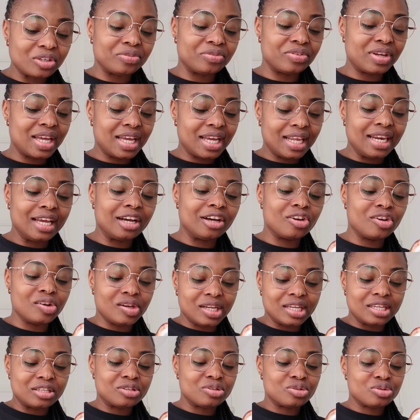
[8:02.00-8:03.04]
of Alien
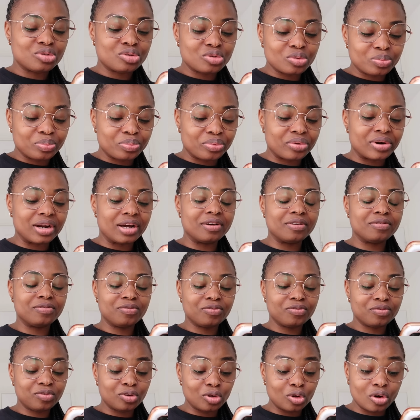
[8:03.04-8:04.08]
Goddess Supra
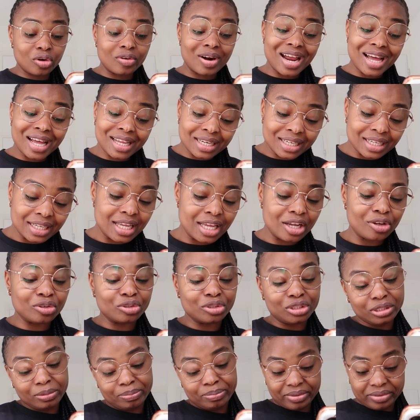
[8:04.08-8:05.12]
Florale
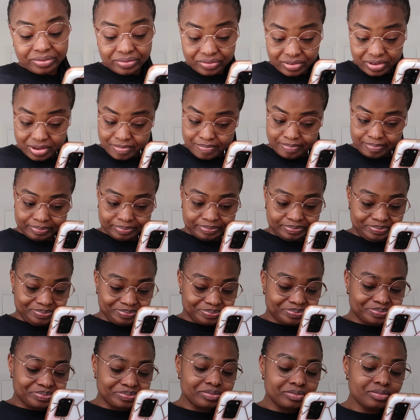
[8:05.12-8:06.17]
Eau de Parfum,
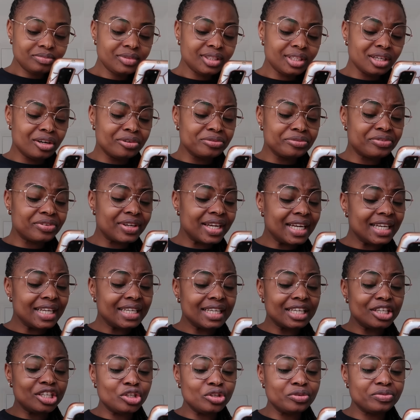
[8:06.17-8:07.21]

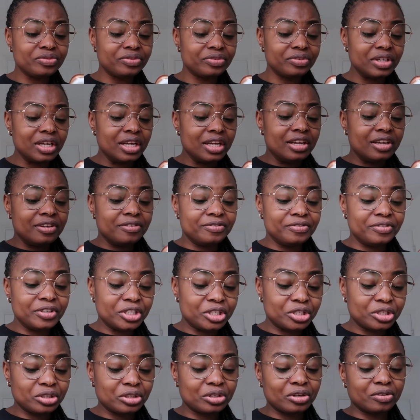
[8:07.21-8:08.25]
unveiling a new
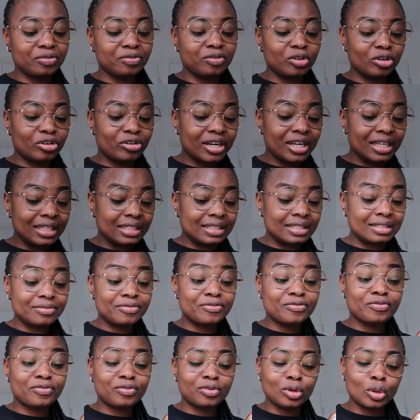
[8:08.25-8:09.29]
vision of
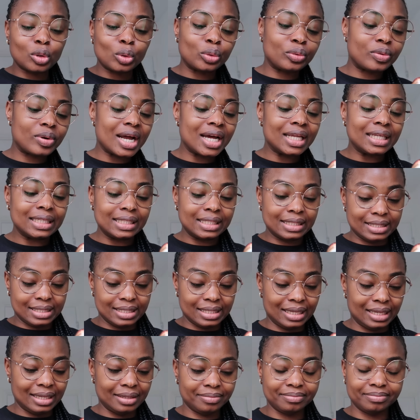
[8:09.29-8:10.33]

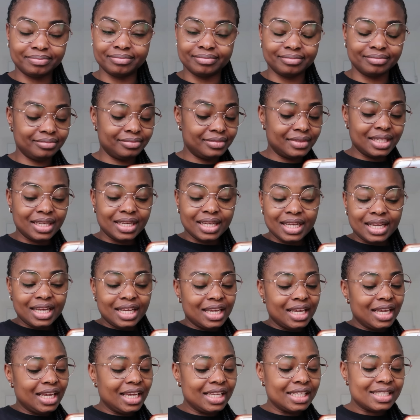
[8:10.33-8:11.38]
florality.
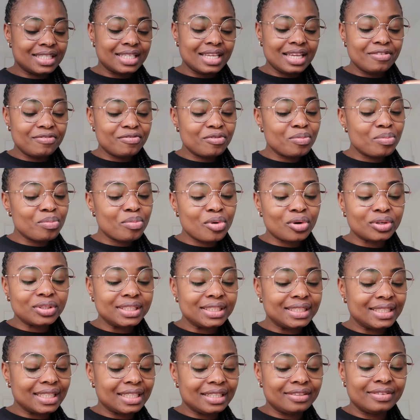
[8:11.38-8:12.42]
It's even more
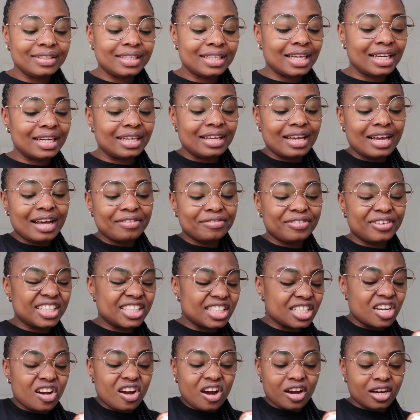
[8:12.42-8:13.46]
daring and
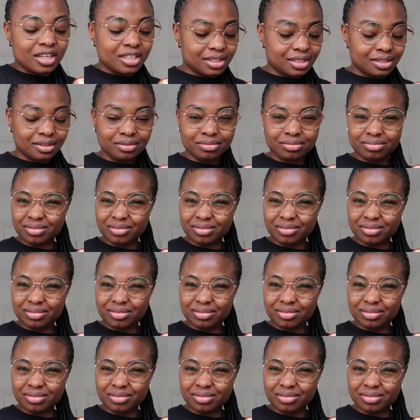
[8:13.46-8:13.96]
avant-garde.